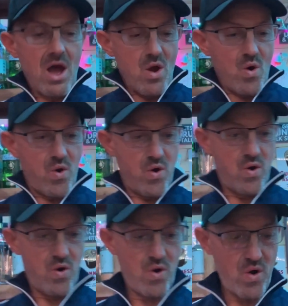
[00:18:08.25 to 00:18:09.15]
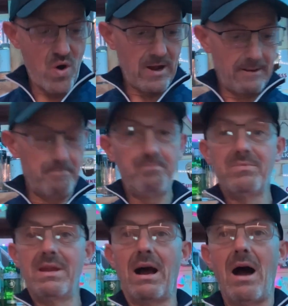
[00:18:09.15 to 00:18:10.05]

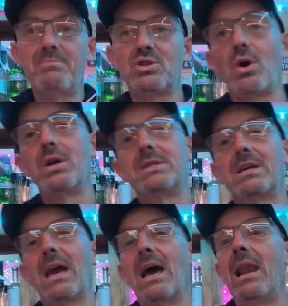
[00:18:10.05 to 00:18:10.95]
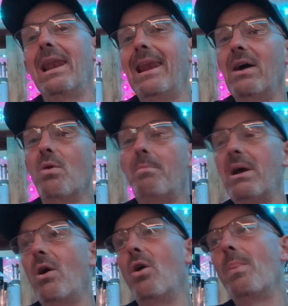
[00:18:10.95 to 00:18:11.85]
I'm starting to get a little bit
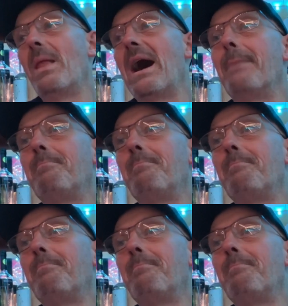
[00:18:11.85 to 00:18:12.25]
on that.